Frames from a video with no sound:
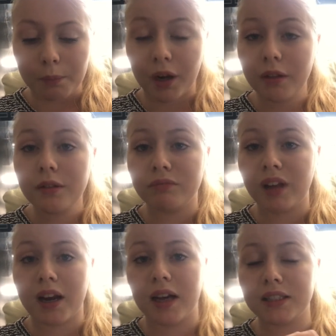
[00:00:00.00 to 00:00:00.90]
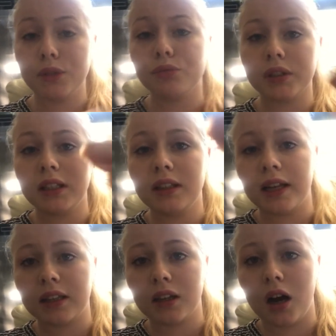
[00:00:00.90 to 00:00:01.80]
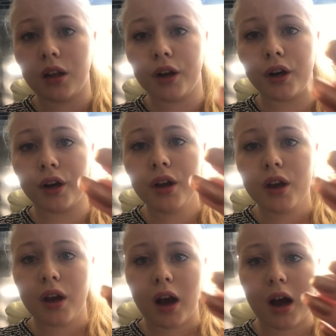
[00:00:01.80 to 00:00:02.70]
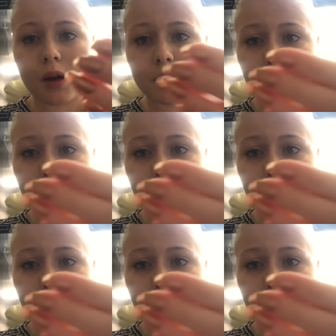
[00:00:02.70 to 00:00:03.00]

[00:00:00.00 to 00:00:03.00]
other than that, I did really like the color. The